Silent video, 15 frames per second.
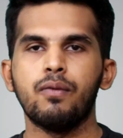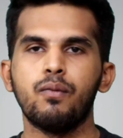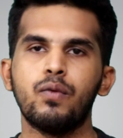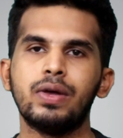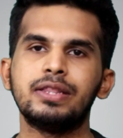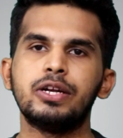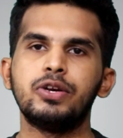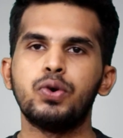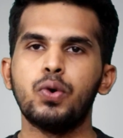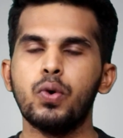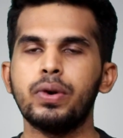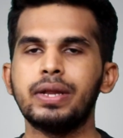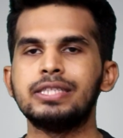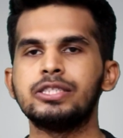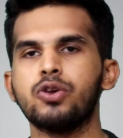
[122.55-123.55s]
when the
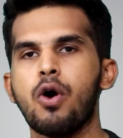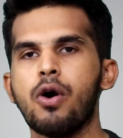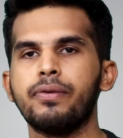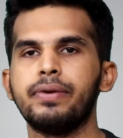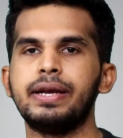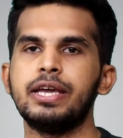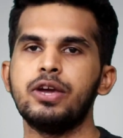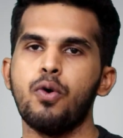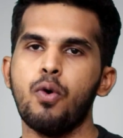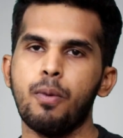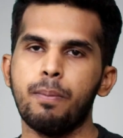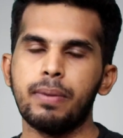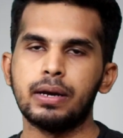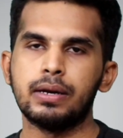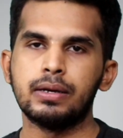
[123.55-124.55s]
door is already
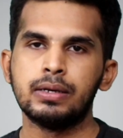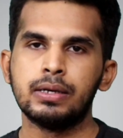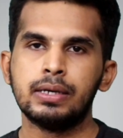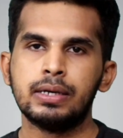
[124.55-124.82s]
open.